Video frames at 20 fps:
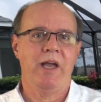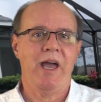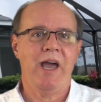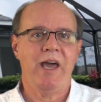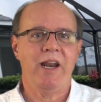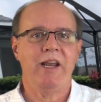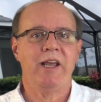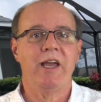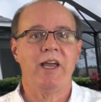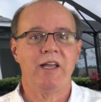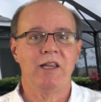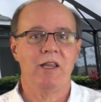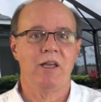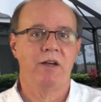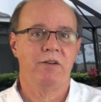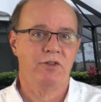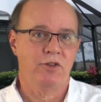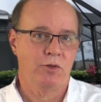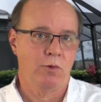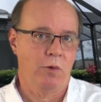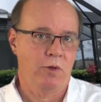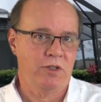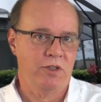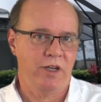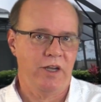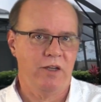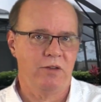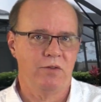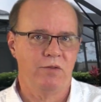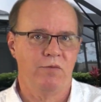adding a glut of short
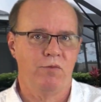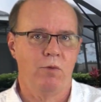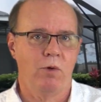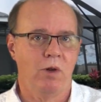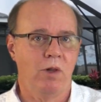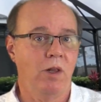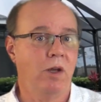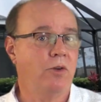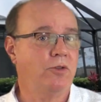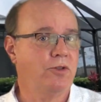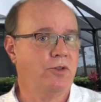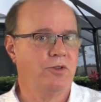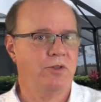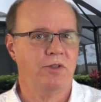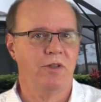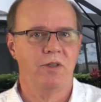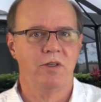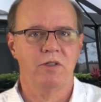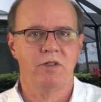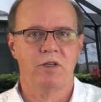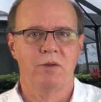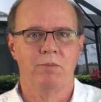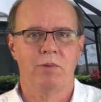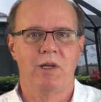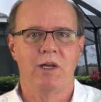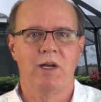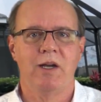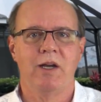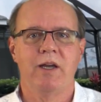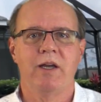sales and foreclosures to the
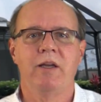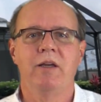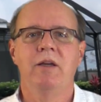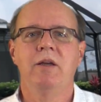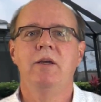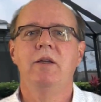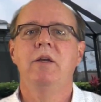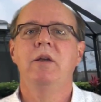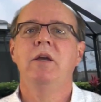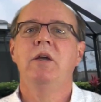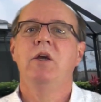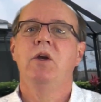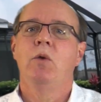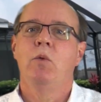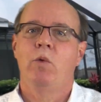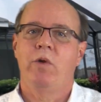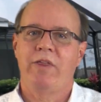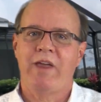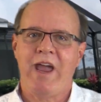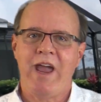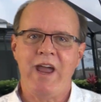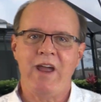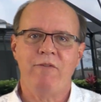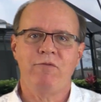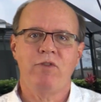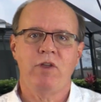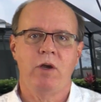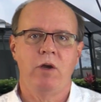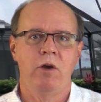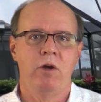supply. With
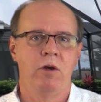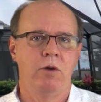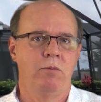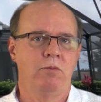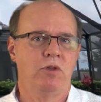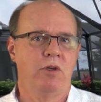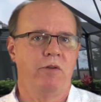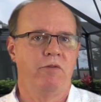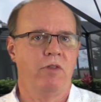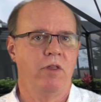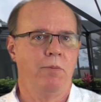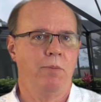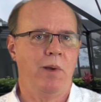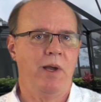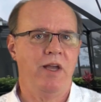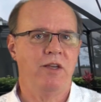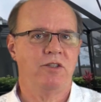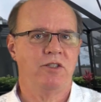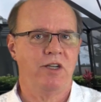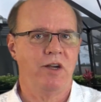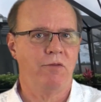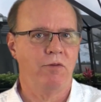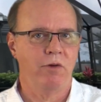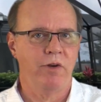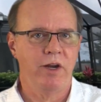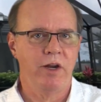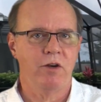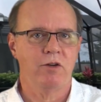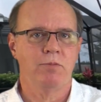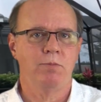half the homes over the past several
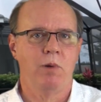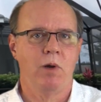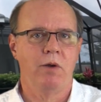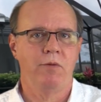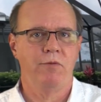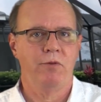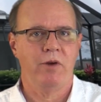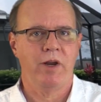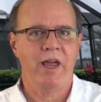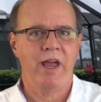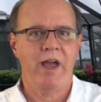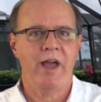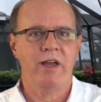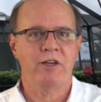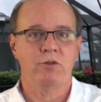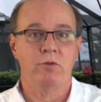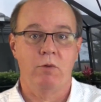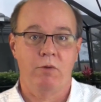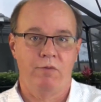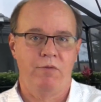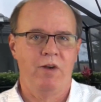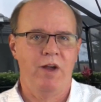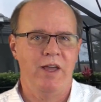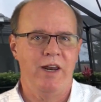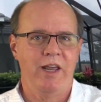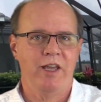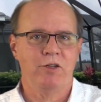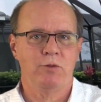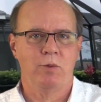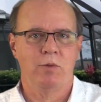years bought for cash or
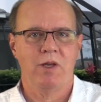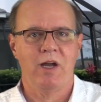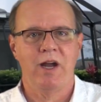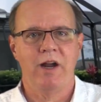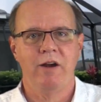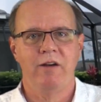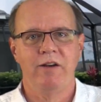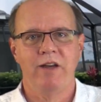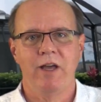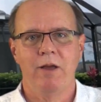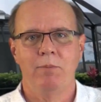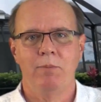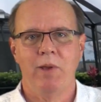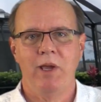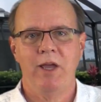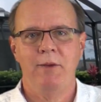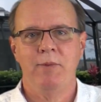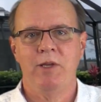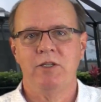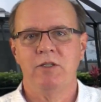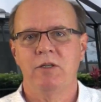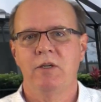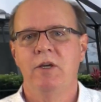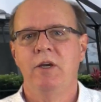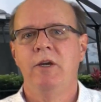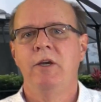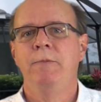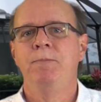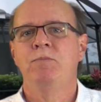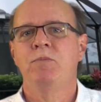finance with higher down payments,
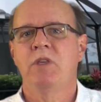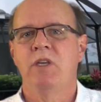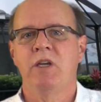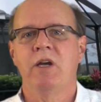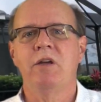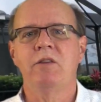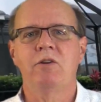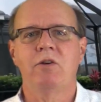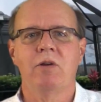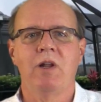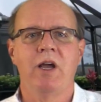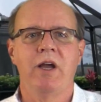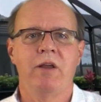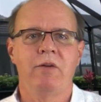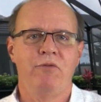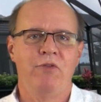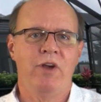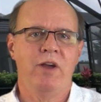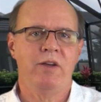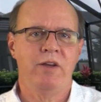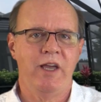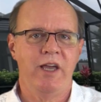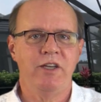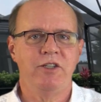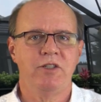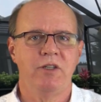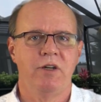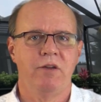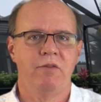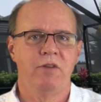the underlying
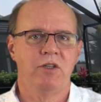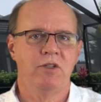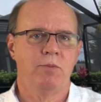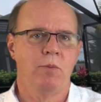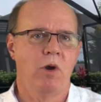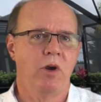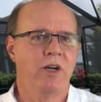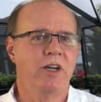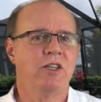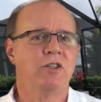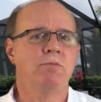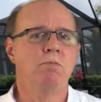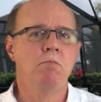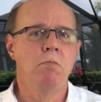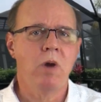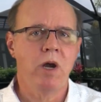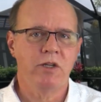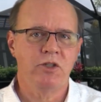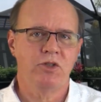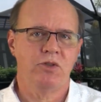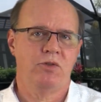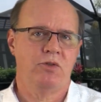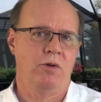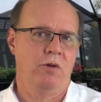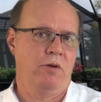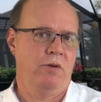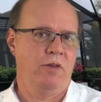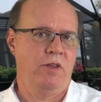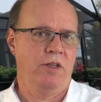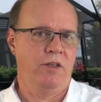foundation of this market is much
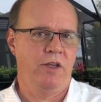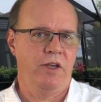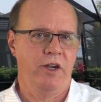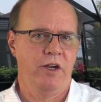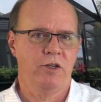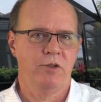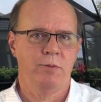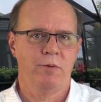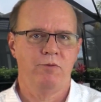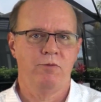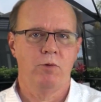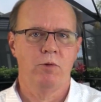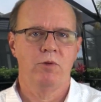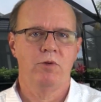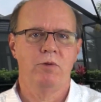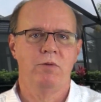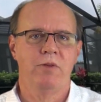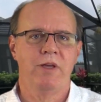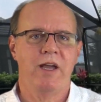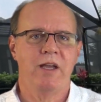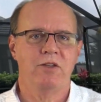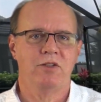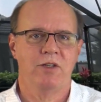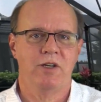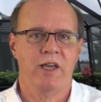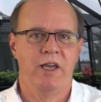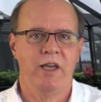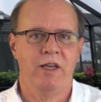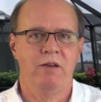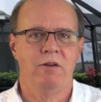stronger than the years before
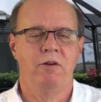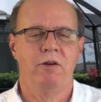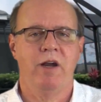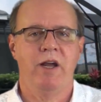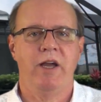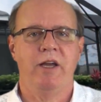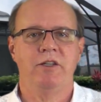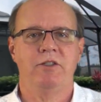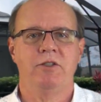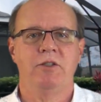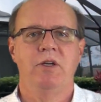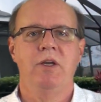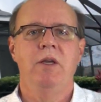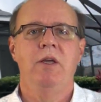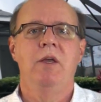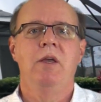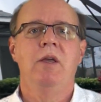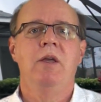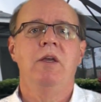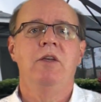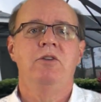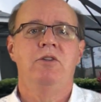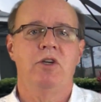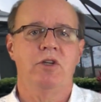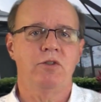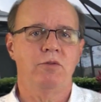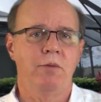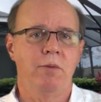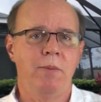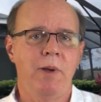2008 crash.
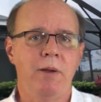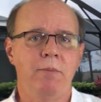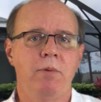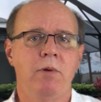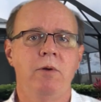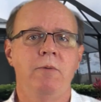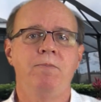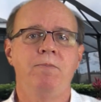Just remember,